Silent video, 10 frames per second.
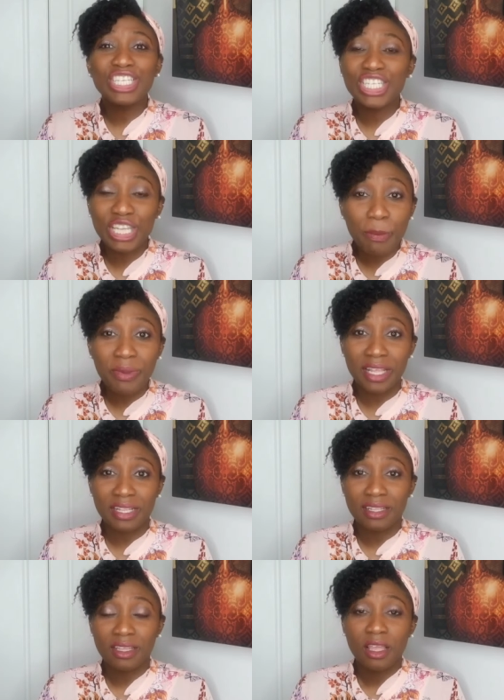
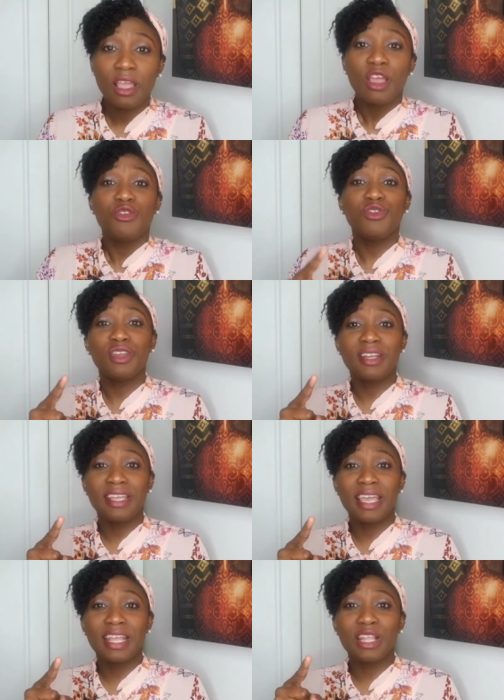shipping. You're
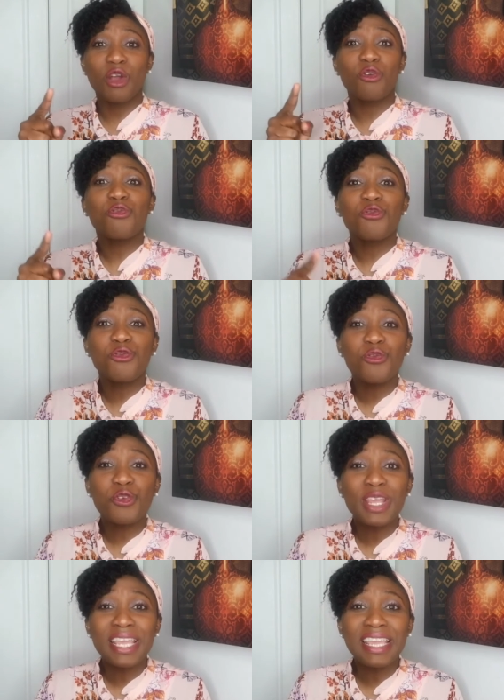gonna get
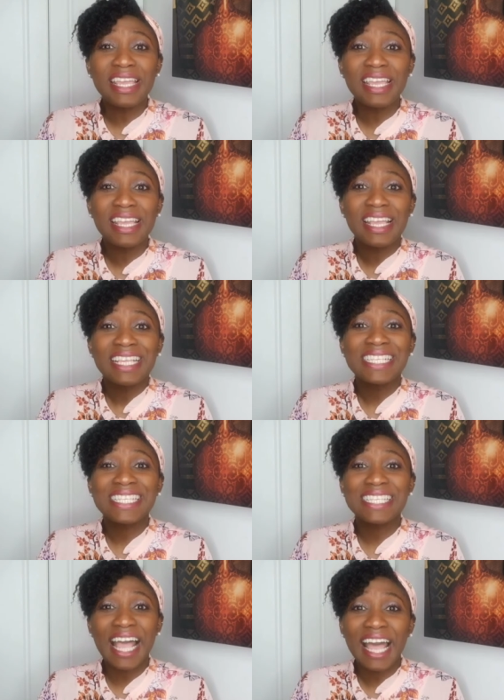free
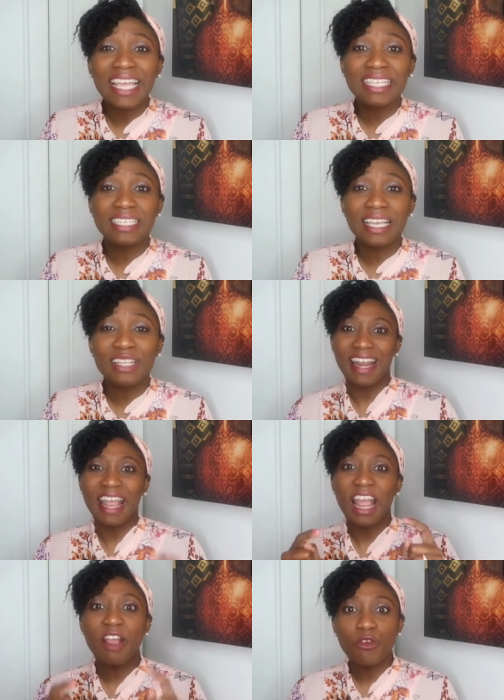sizing.
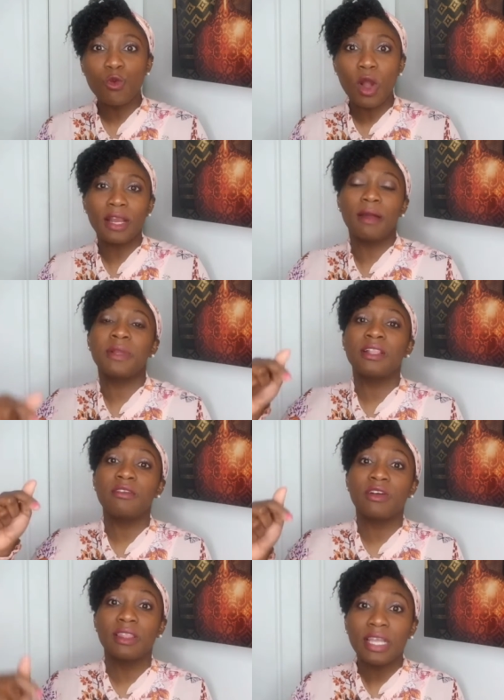Everyone, I'm gonna
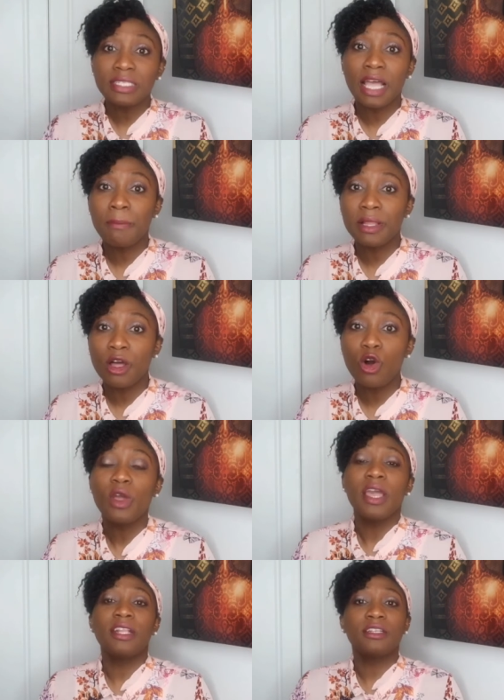leave a link down
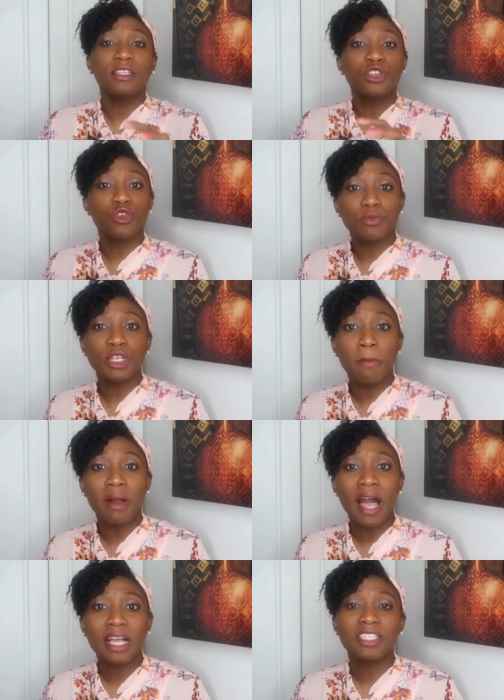below in the description
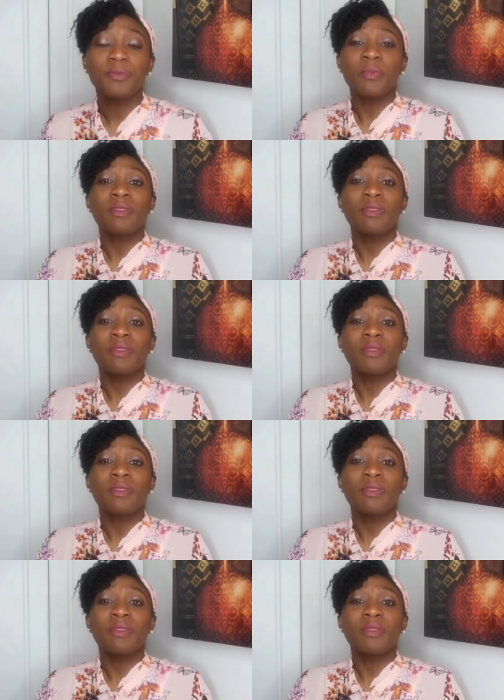box.